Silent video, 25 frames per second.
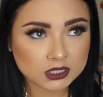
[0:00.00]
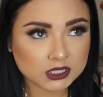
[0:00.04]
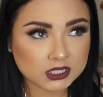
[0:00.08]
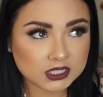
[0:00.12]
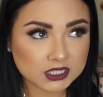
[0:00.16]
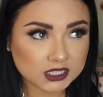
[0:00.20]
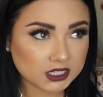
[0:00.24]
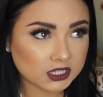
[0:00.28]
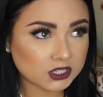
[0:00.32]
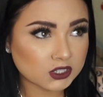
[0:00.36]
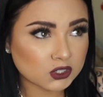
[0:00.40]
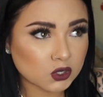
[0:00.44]

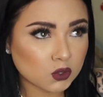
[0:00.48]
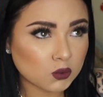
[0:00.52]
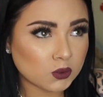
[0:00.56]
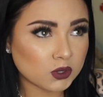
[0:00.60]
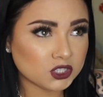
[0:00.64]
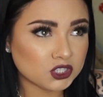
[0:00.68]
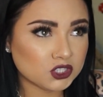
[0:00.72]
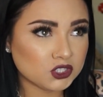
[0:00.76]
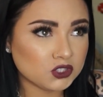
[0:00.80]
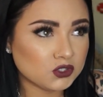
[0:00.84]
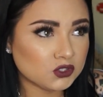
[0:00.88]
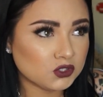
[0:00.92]
didn't know
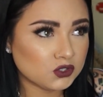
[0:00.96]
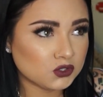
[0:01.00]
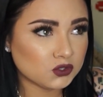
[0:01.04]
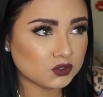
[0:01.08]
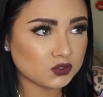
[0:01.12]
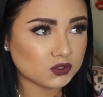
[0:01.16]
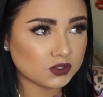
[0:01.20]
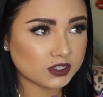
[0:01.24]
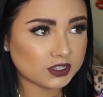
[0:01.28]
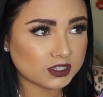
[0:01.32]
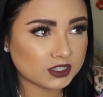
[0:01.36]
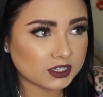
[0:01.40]
what to
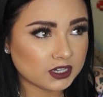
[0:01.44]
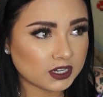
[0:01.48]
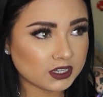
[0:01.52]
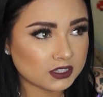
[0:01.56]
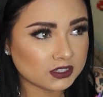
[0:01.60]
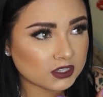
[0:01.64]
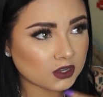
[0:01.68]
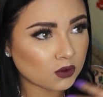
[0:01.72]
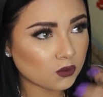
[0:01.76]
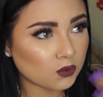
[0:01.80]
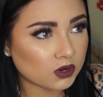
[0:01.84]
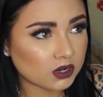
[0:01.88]
do, and then I
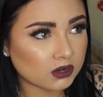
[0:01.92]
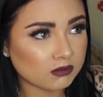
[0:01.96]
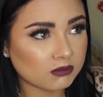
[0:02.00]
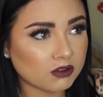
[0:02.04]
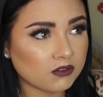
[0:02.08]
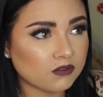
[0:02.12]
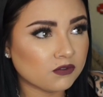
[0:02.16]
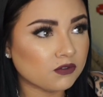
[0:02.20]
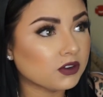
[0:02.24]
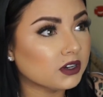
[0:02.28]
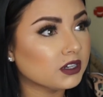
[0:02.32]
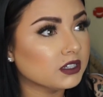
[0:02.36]
saw one of
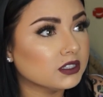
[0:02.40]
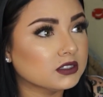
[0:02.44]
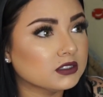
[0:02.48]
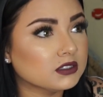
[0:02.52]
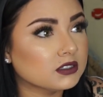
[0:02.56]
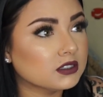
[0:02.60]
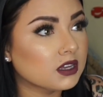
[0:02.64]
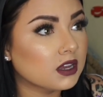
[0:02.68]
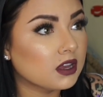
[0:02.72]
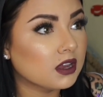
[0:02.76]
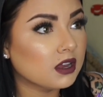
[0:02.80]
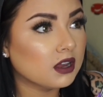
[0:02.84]
my
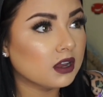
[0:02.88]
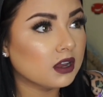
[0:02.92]
friends